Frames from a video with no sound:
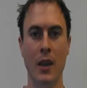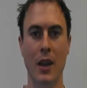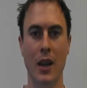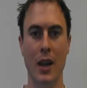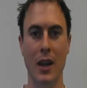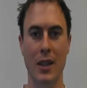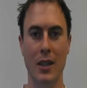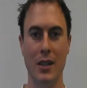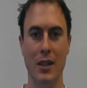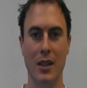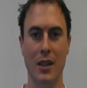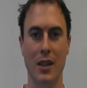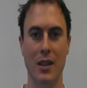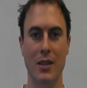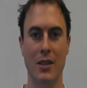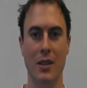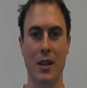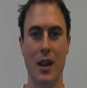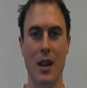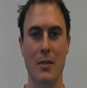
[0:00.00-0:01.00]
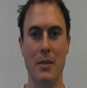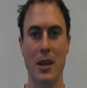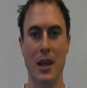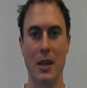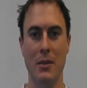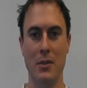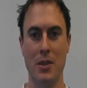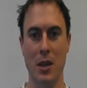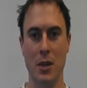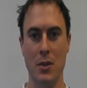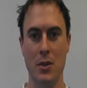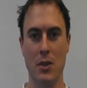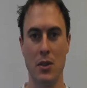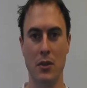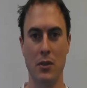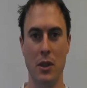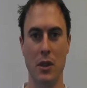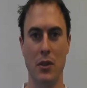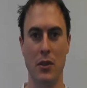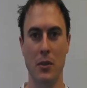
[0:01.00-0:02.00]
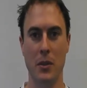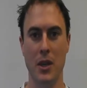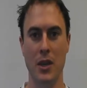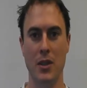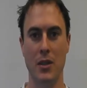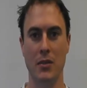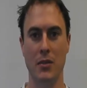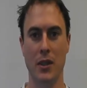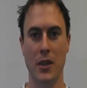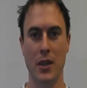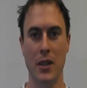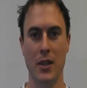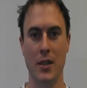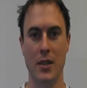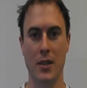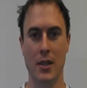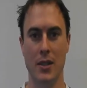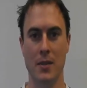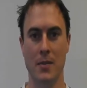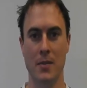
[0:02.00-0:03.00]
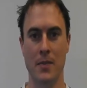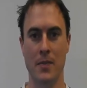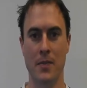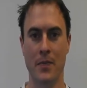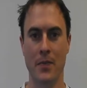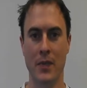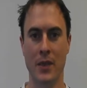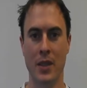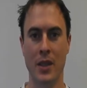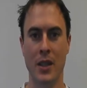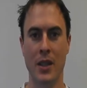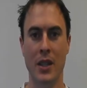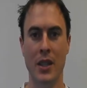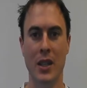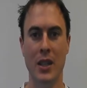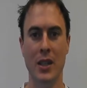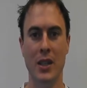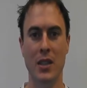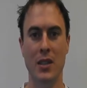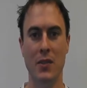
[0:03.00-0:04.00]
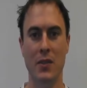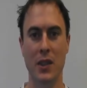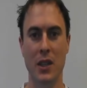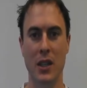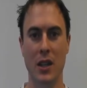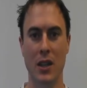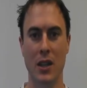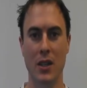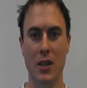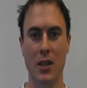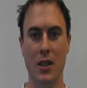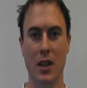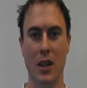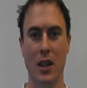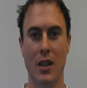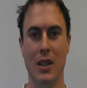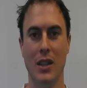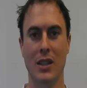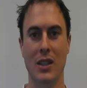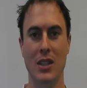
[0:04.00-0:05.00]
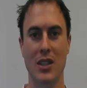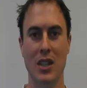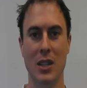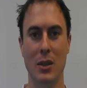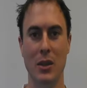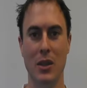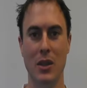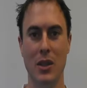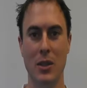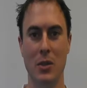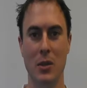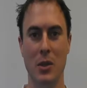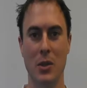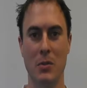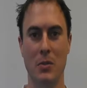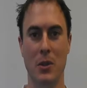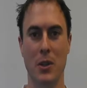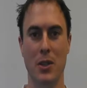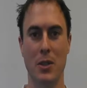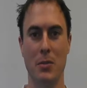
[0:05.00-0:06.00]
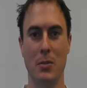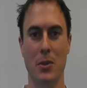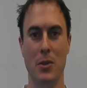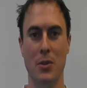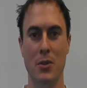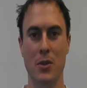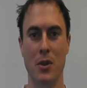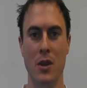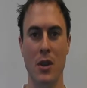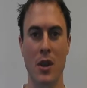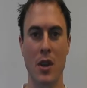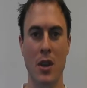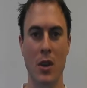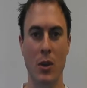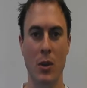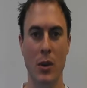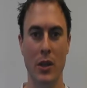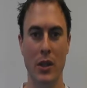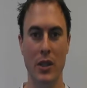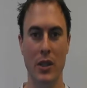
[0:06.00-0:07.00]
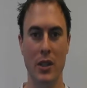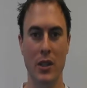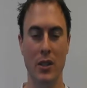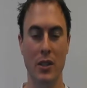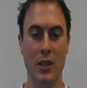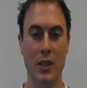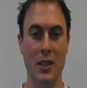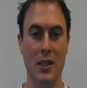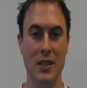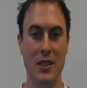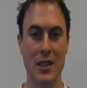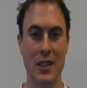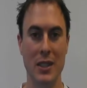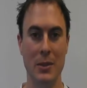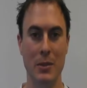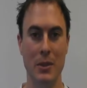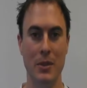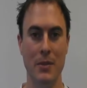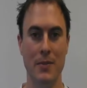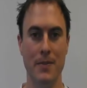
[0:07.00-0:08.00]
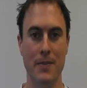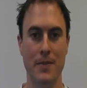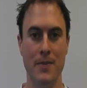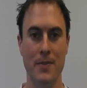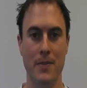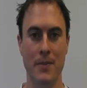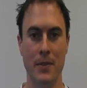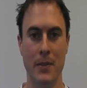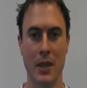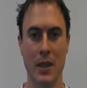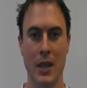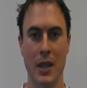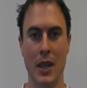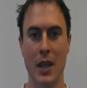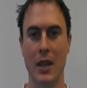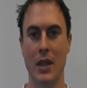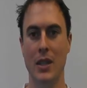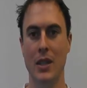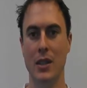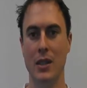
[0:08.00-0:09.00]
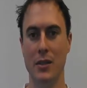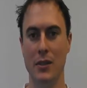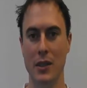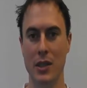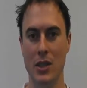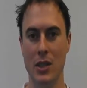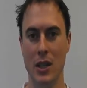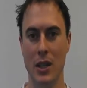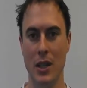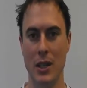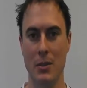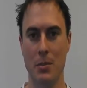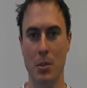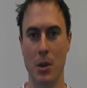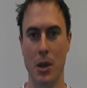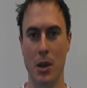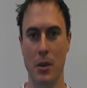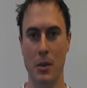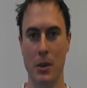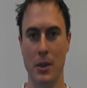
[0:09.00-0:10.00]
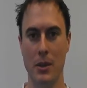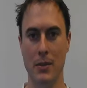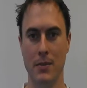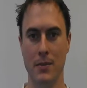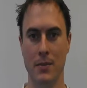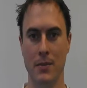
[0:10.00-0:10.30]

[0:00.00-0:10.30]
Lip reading: Hi, I'm Callum Jones from Reformation Fitness. In this video, I'd like to share with you what's possible with correct assessment and individualised programming.